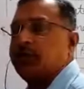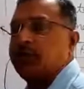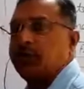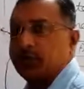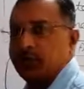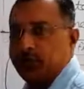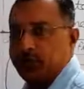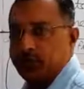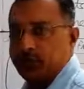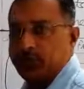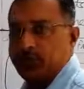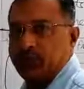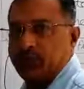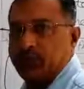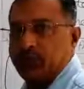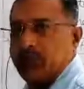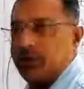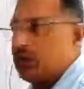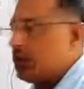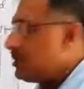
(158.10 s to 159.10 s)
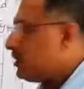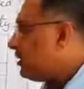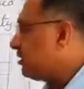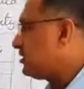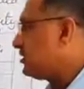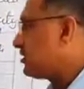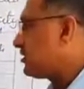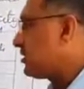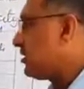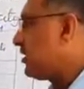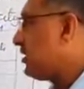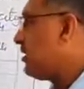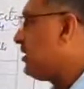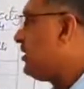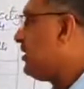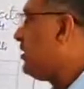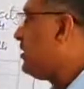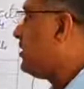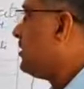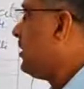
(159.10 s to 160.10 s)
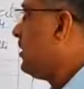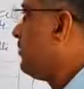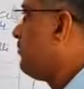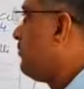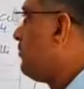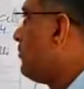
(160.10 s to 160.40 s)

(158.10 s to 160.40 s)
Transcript: 0.22. Is it clear? Now